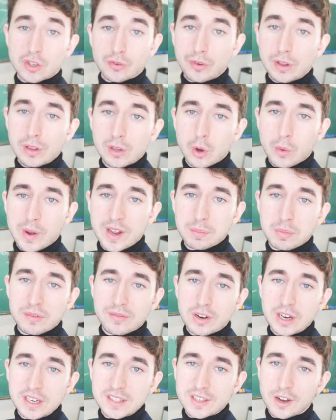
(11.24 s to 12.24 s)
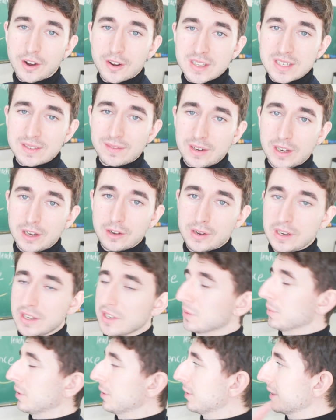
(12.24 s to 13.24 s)
Real quick before I start this video, I
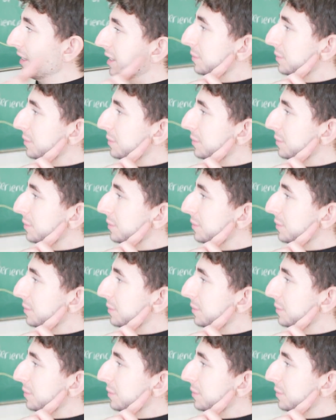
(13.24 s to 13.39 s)
just want to